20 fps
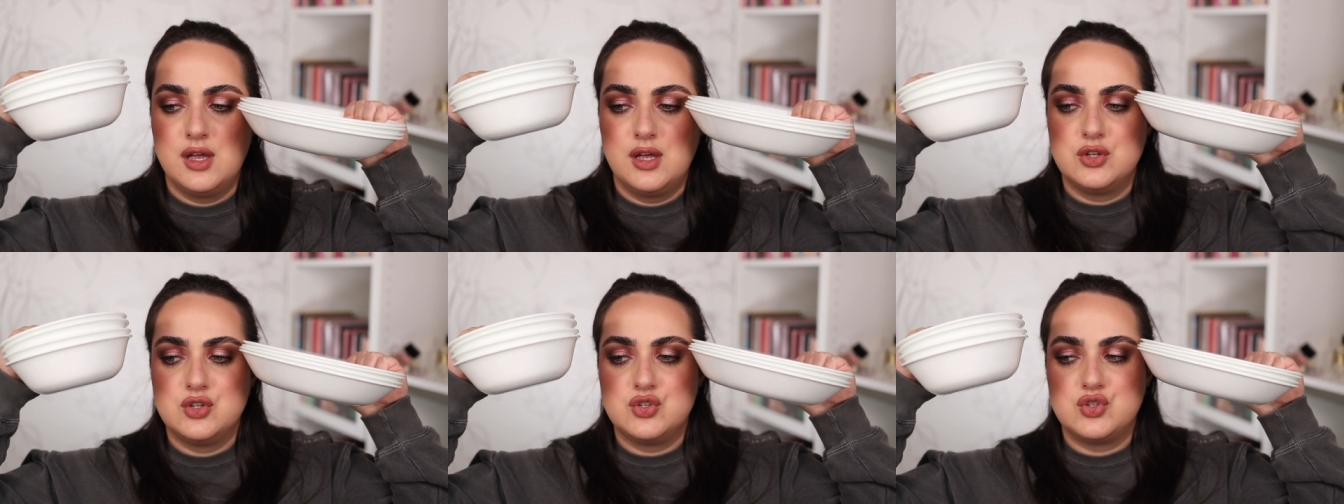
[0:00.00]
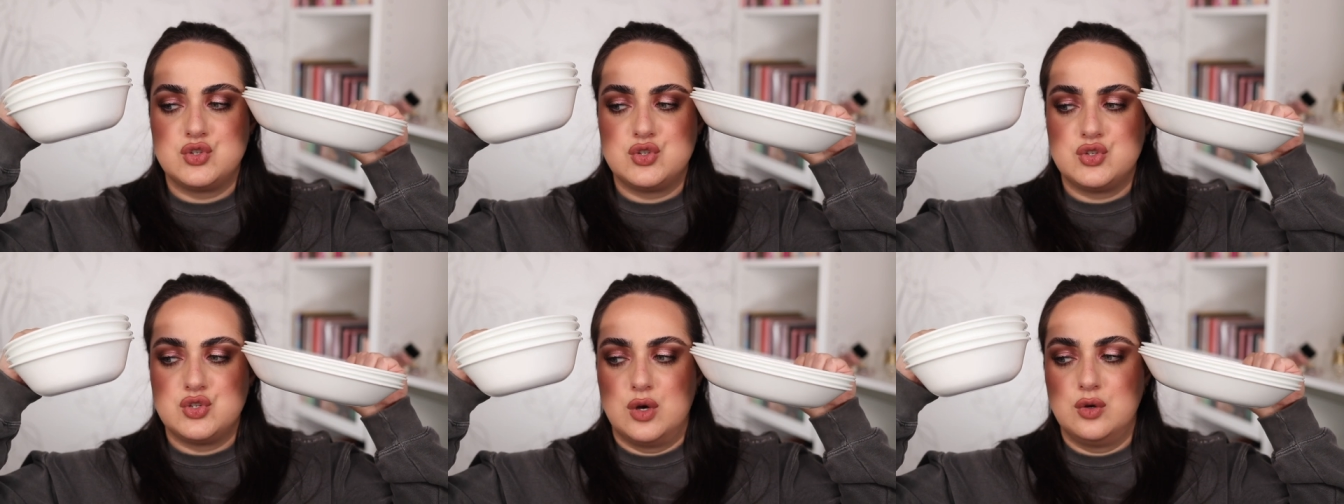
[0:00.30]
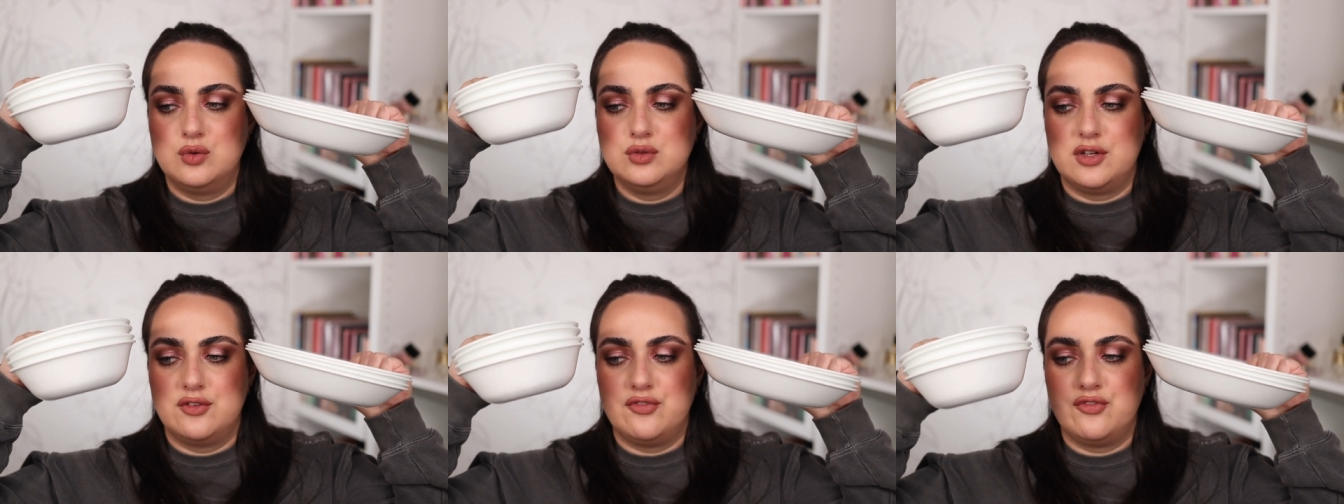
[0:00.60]

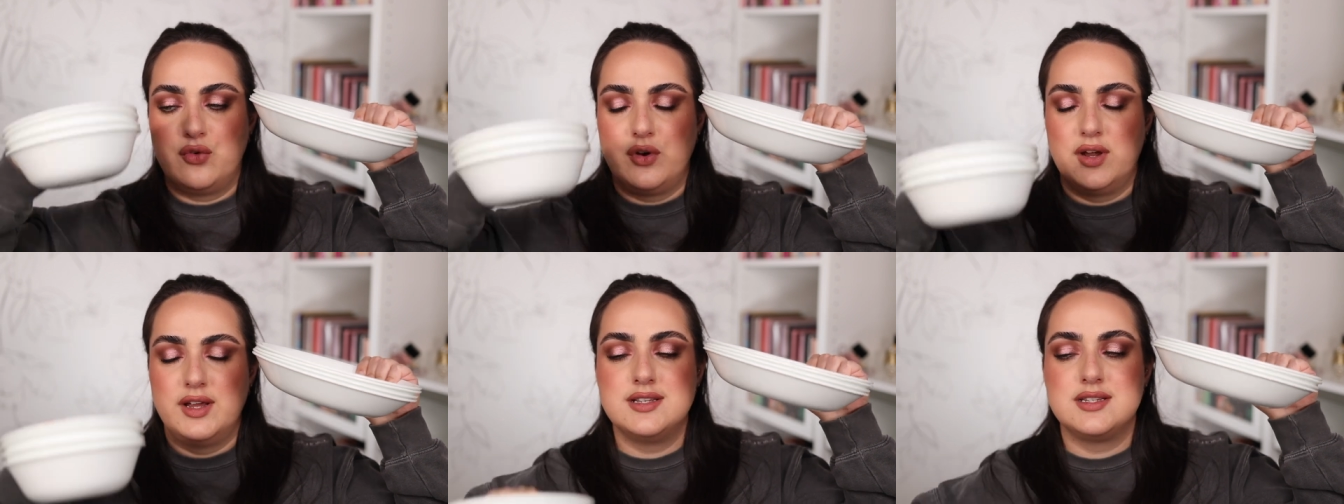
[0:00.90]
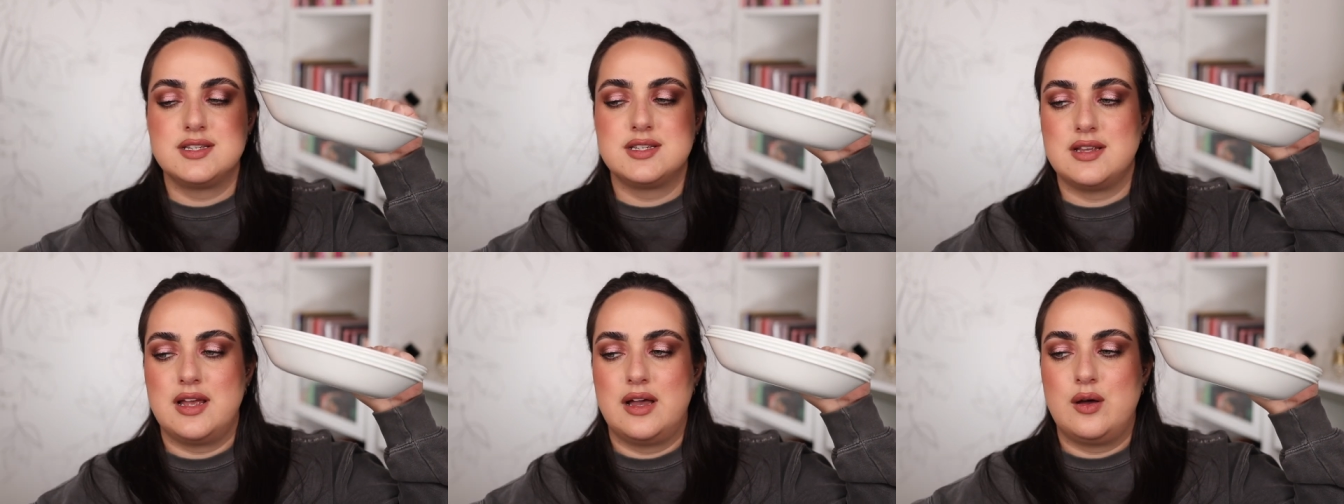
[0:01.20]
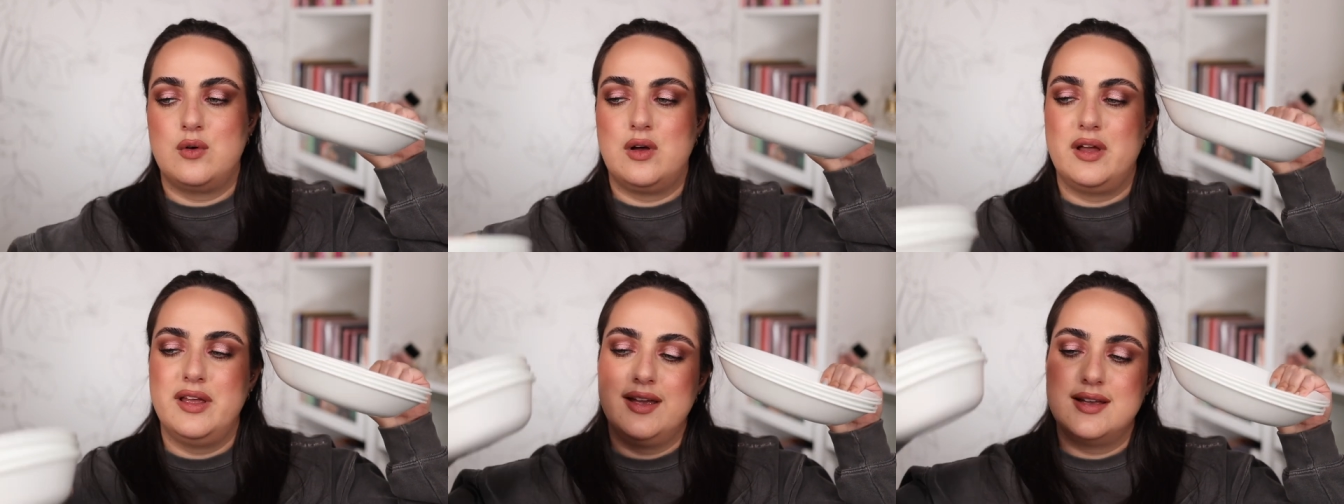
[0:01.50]
so different.
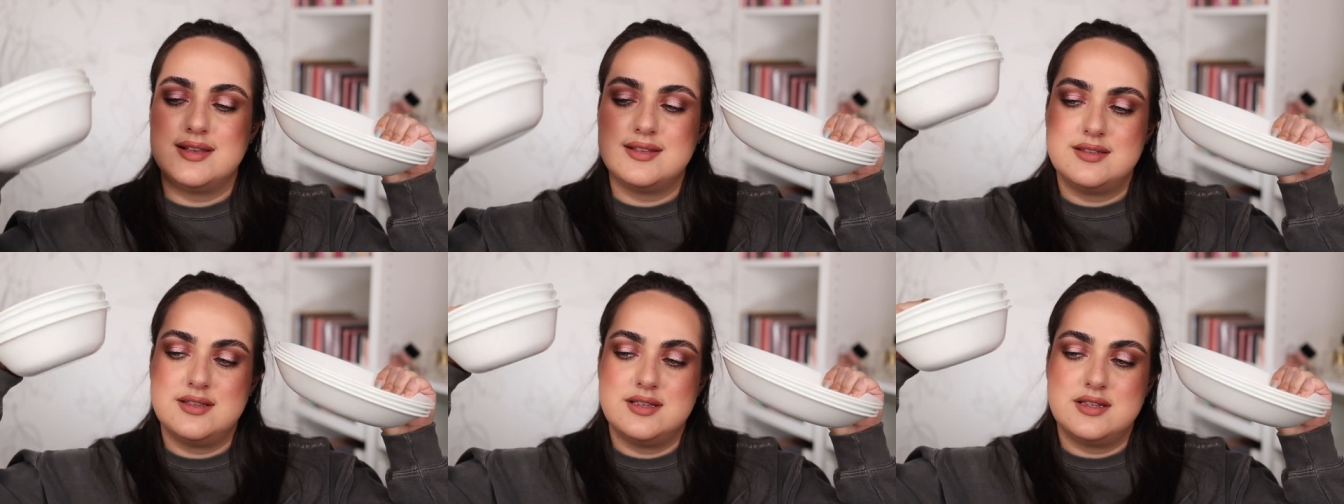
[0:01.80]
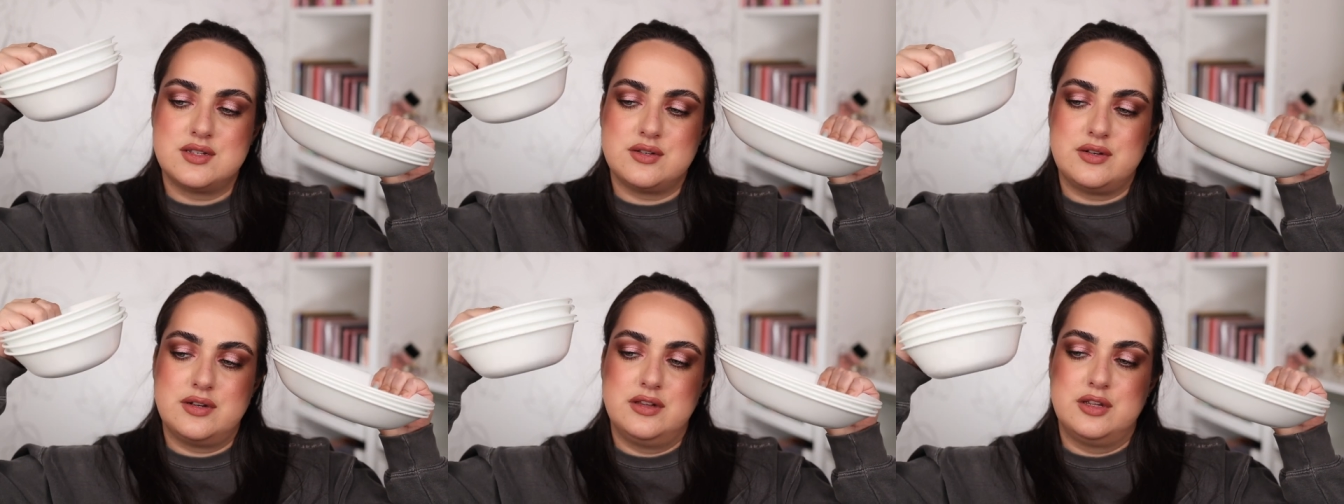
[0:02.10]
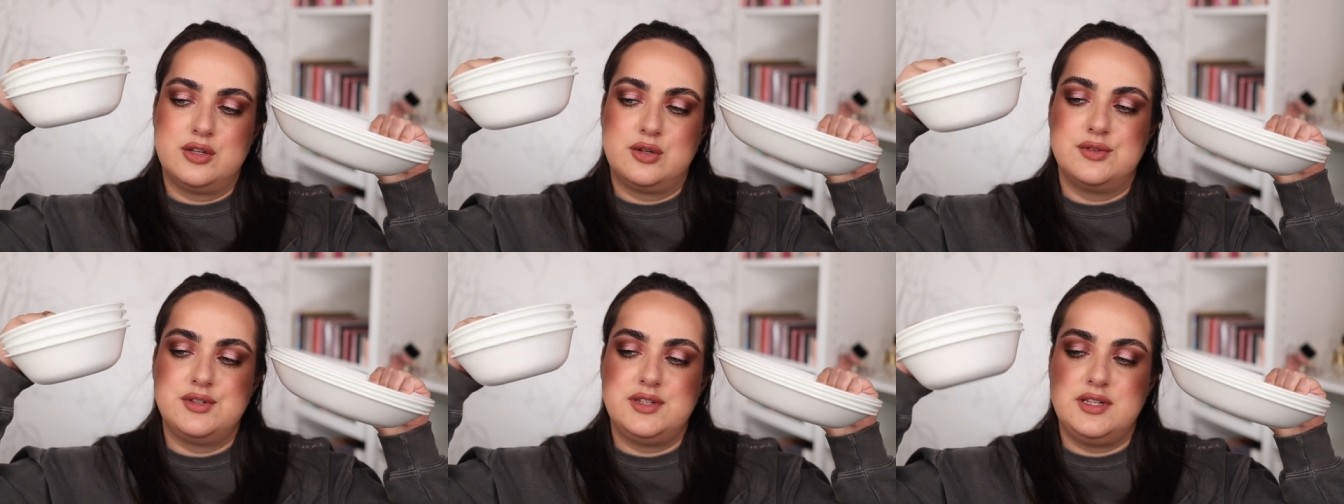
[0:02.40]
I guess these are a
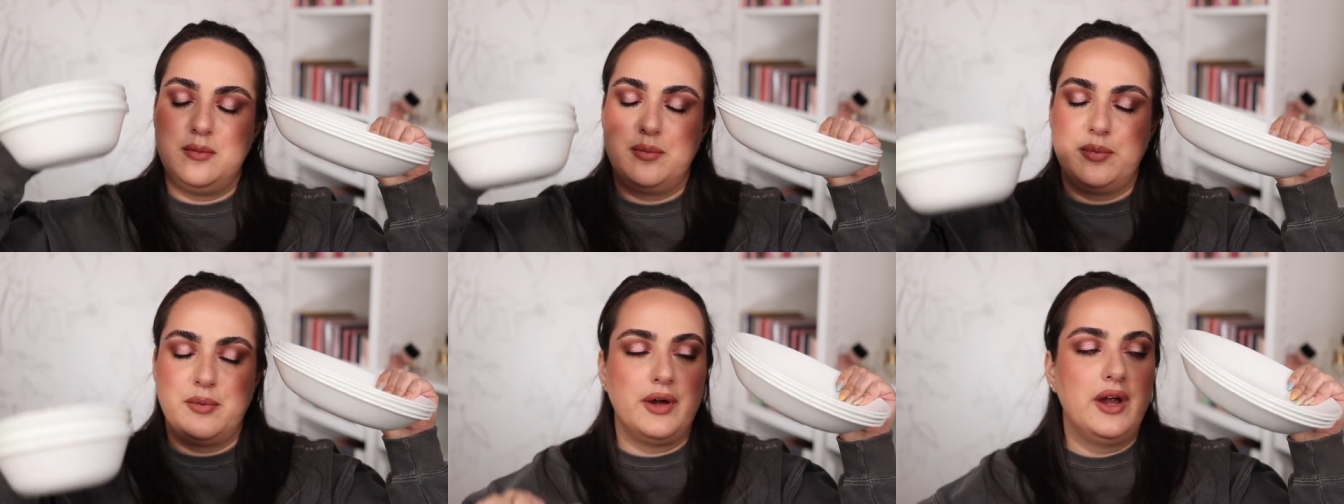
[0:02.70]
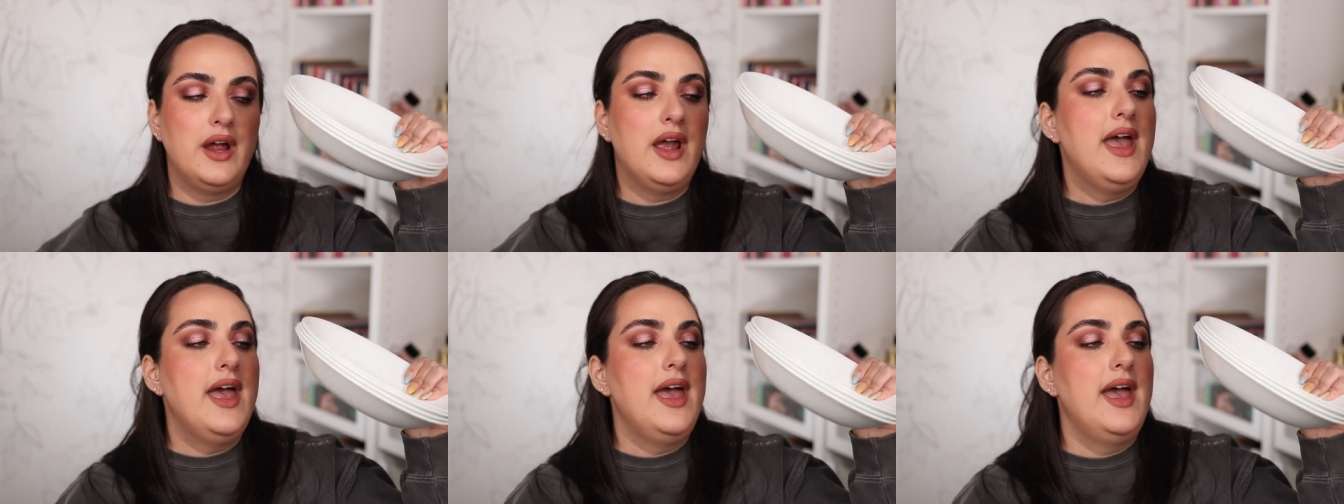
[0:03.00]
little deeper.